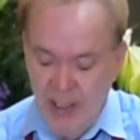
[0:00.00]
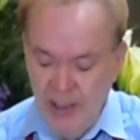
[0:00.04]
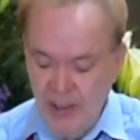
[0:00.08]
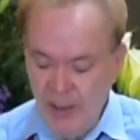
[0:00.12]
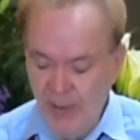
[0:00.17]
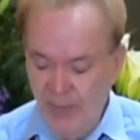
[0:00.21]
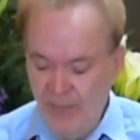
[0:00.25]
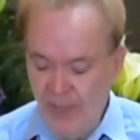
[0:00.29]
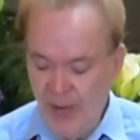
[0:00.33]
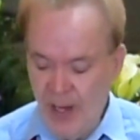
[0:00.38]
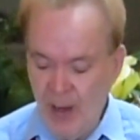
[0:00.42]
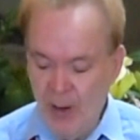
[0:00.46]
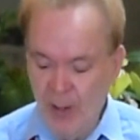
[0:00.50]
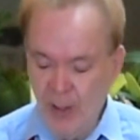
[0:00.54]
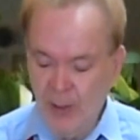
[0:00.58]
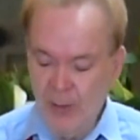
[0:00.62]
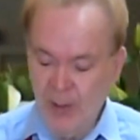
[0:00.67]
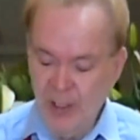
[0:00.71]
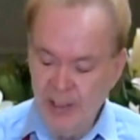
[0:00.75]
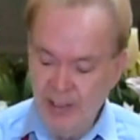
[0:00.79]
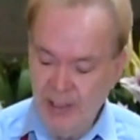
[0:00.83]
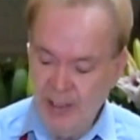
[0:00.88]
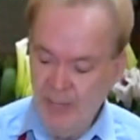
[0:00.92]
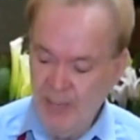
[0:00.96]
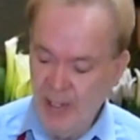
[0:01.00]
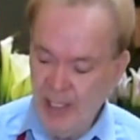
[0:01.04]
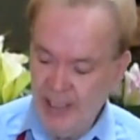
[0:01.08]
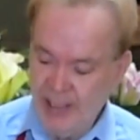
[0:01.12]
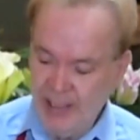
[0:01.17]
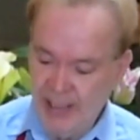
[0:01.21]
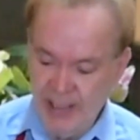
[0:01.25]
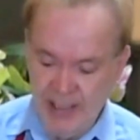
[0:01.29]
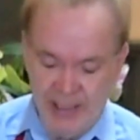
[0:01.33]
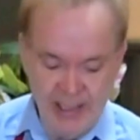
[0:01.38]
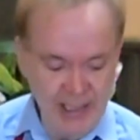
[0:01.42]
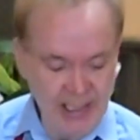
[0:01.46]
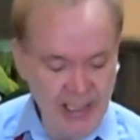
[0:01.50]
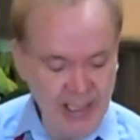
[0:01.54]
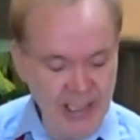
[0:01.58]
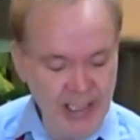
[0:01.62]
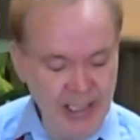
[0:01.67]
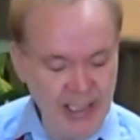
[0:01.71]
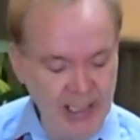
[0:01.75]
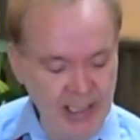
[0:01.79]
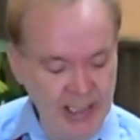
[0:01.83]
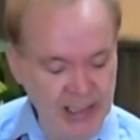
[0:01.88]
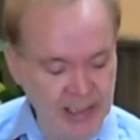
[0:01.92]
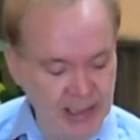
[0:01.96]
So Flower Crazy makes this
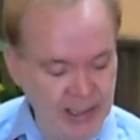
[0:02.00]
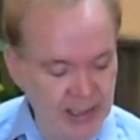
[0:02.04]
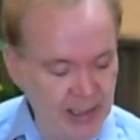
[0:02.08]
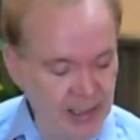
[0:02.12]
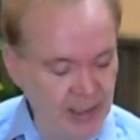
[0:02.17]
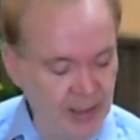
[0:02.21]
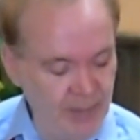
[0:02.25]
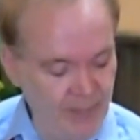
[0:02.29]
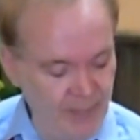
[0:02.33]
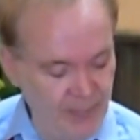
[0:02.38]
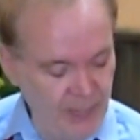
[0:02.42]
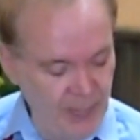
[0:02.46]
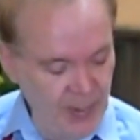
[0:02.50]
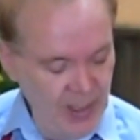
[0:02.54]
easy.